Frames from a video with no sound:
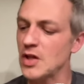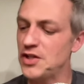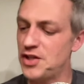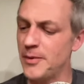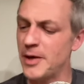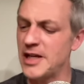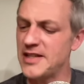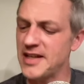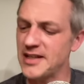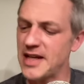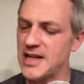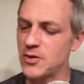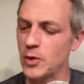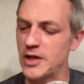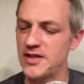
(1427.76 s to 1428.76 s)
Jim and I said
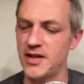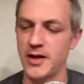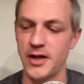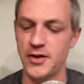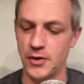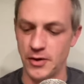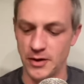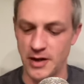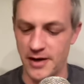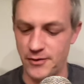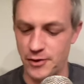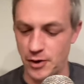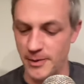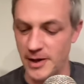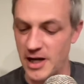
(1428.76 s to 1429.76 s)
last Wednesday night during the
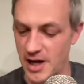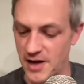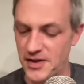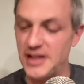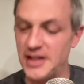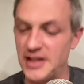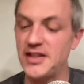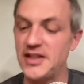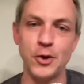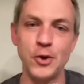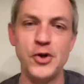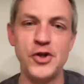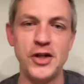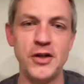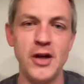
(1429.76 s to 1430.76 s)
live stream, I, I think the
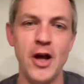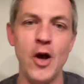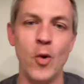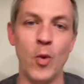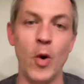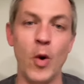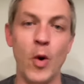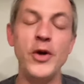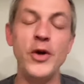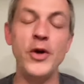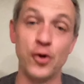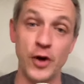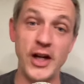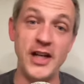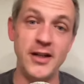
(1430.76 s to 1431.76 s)
conclusion, what we
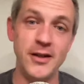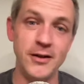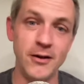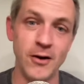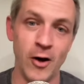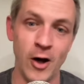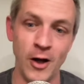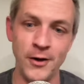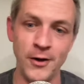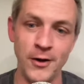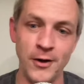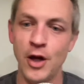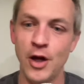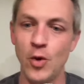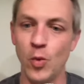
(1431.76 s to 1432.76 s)
agreed on
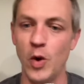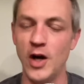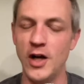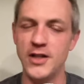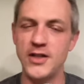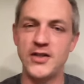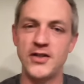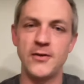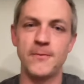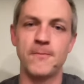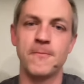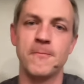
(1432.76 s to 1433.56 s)
was